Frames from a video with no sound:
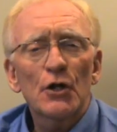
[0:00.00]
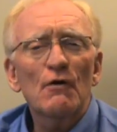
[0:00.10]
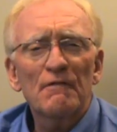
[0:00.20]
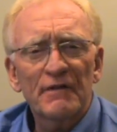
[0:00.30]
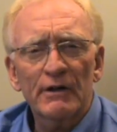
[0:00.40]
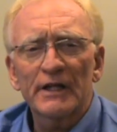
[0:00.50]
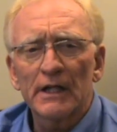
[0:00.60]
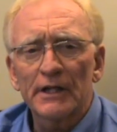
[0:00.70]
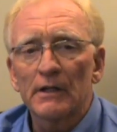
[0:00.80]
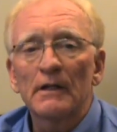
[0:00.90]
know very
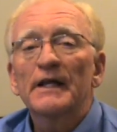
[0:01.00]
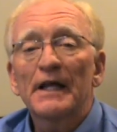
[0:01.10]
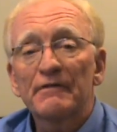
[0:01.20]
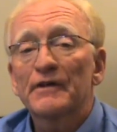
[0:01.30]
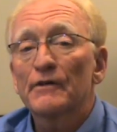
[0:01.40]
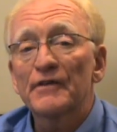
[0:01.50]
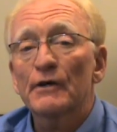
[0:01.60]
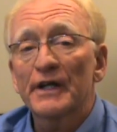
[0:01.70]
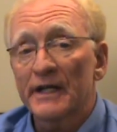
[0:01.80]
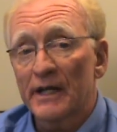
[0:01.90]
little and feel
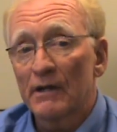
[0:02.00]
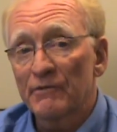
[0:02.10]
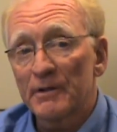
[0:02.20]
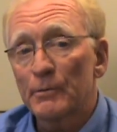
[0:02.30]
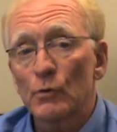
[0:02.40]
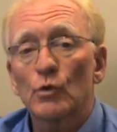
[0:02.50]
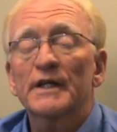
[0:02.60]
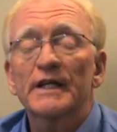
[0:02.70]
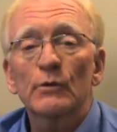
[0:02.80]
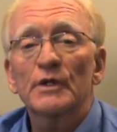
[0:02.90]
very uncomfortable
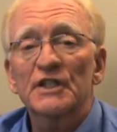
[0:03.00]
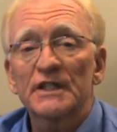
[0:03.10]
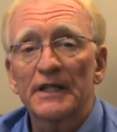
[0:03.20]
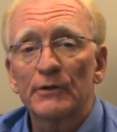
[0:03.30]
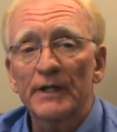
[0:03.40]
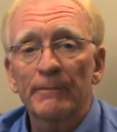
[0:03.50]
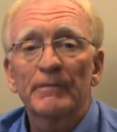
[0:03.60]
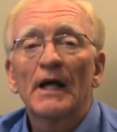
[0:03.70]
working with stuttering.